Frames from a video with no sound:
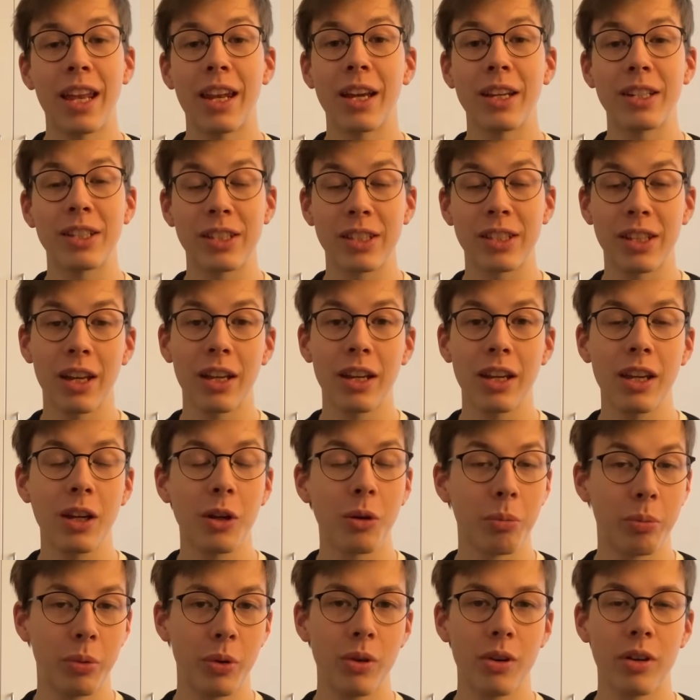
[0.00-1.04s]
I study
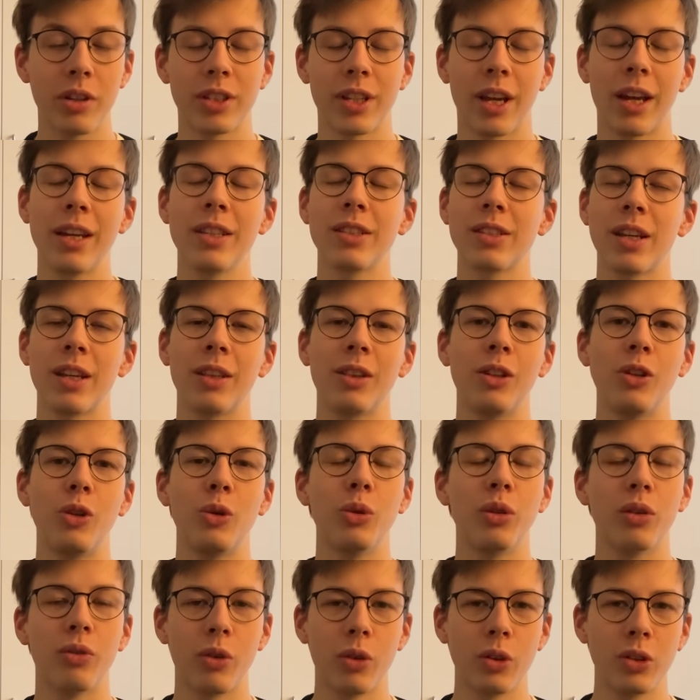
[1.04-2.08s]
computer science at the
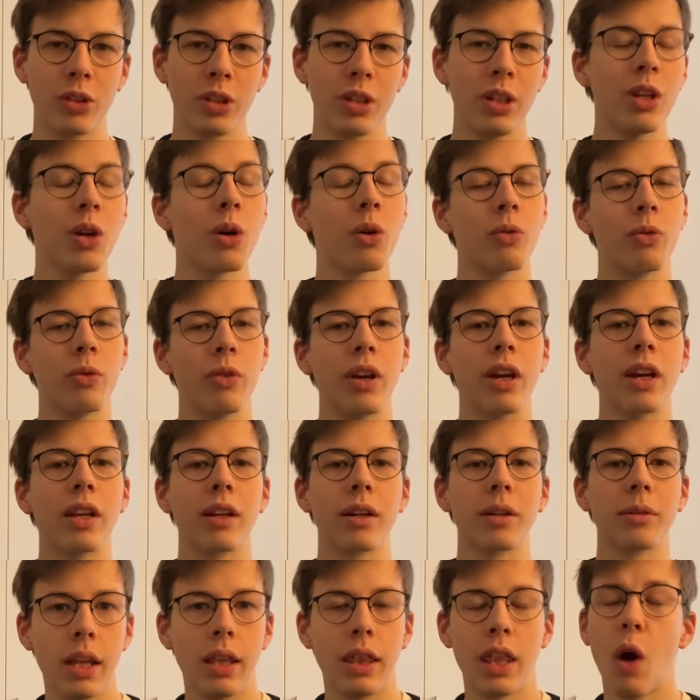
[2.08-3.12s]
University of
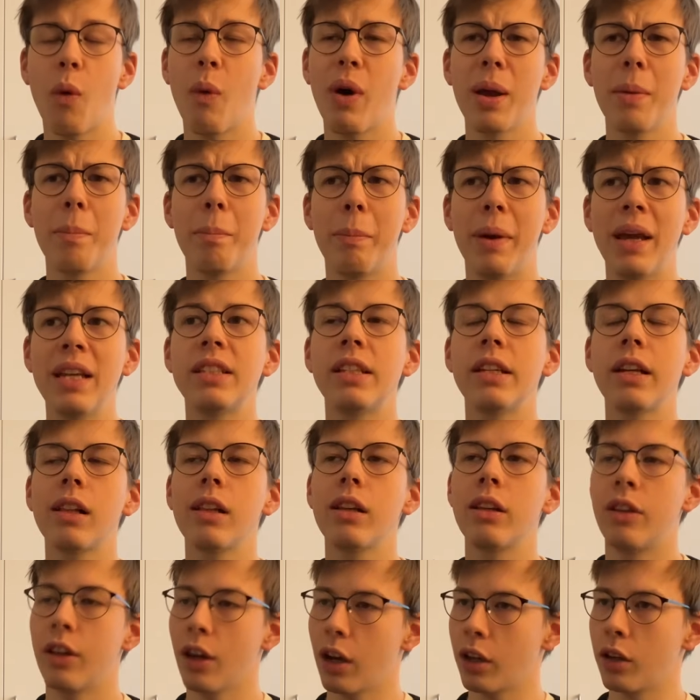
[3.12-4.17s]
Vienna. Now I am
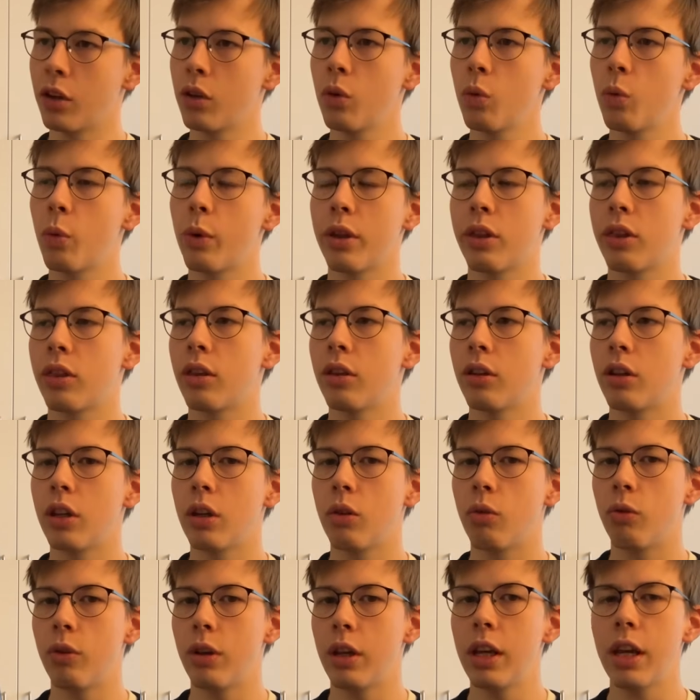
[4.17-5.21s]
basically done with the
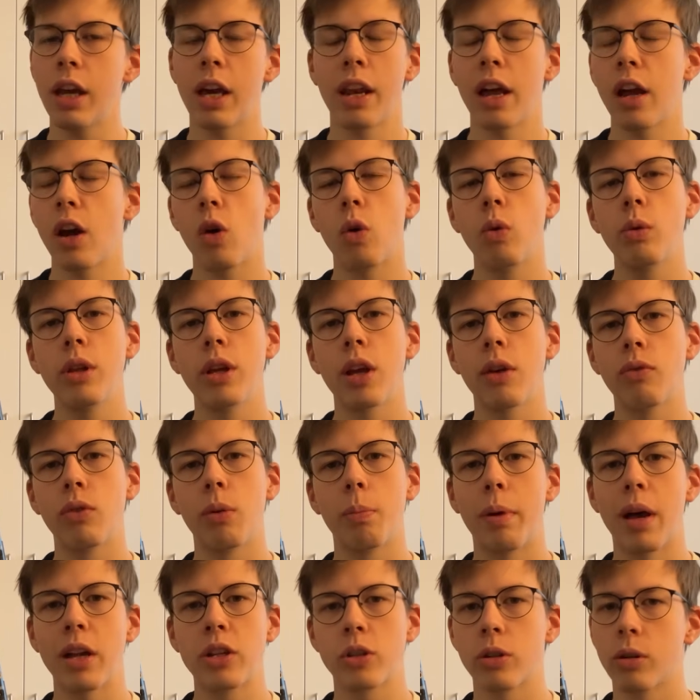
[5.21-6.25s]
degree and I only have the
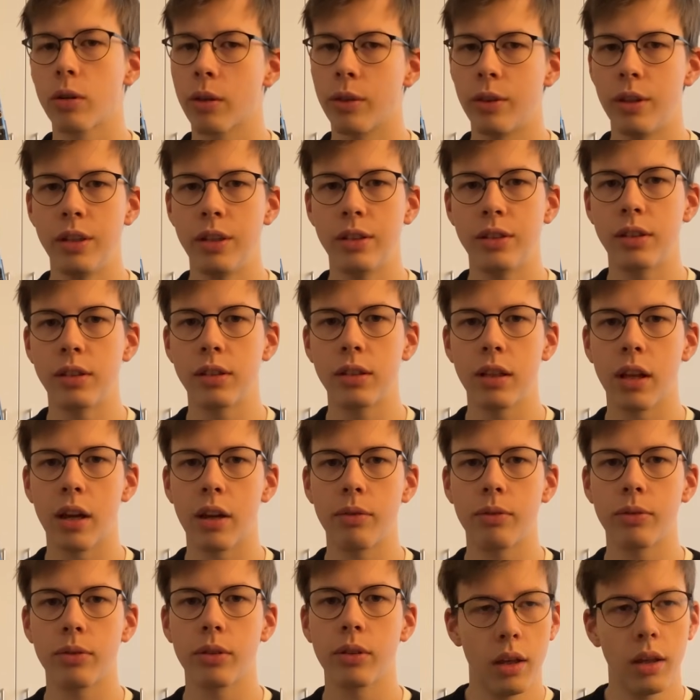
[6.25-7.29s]
bachelor thesis
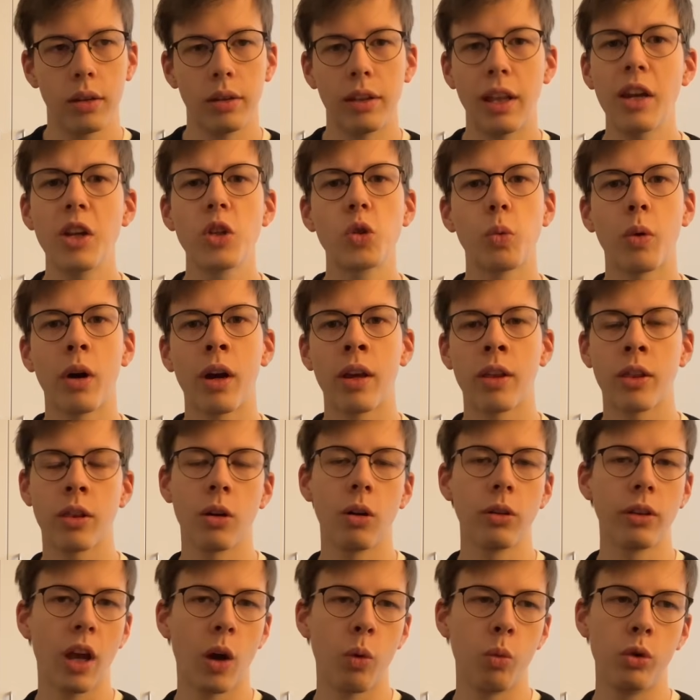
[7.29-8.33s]
left. That is why I
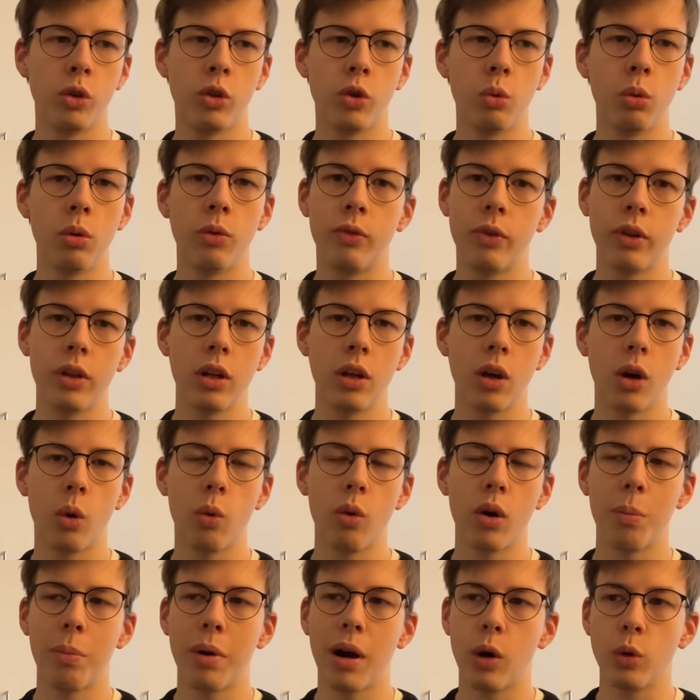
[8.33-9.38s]
thought I would do a
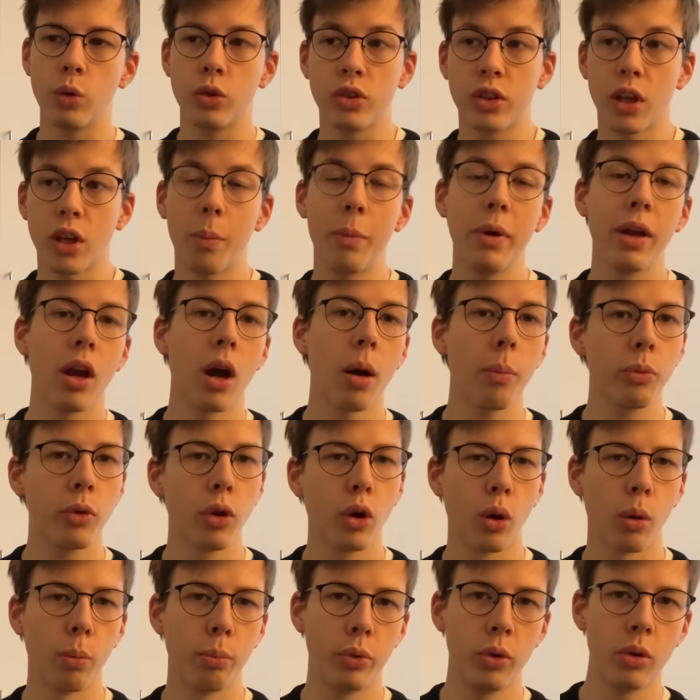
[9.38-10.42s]
video about summing up the
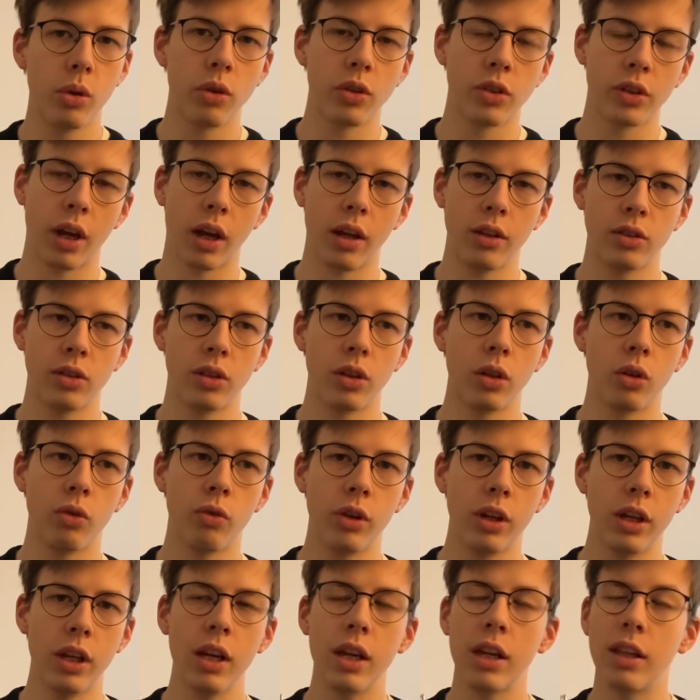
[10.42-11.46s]
computer science
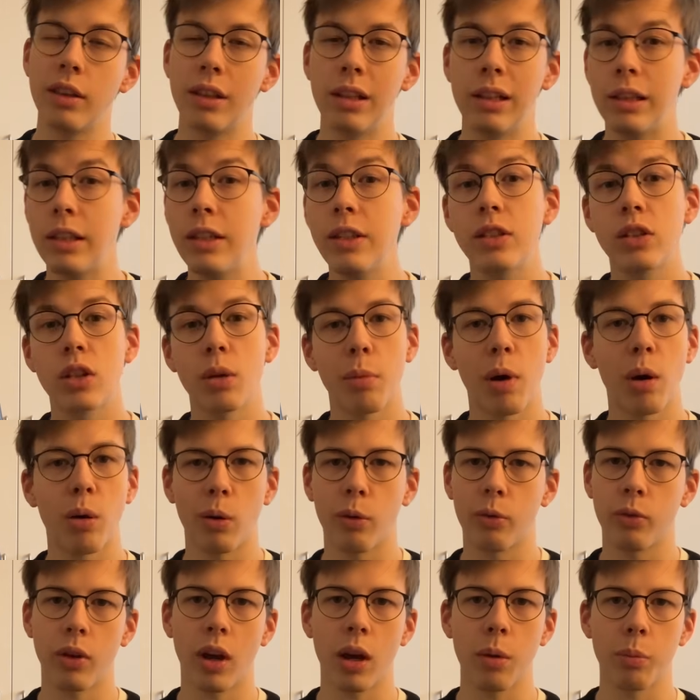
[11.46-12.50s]
degree in the least amount
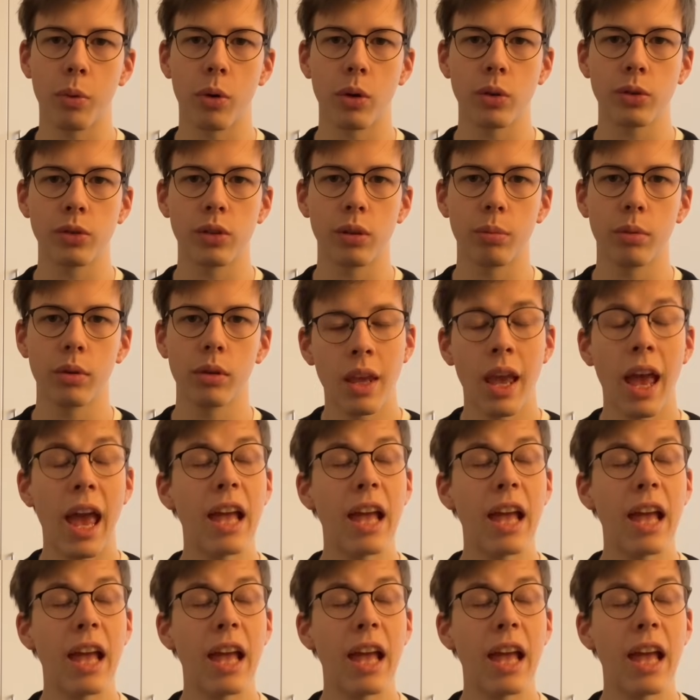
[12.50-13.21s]
of time possible.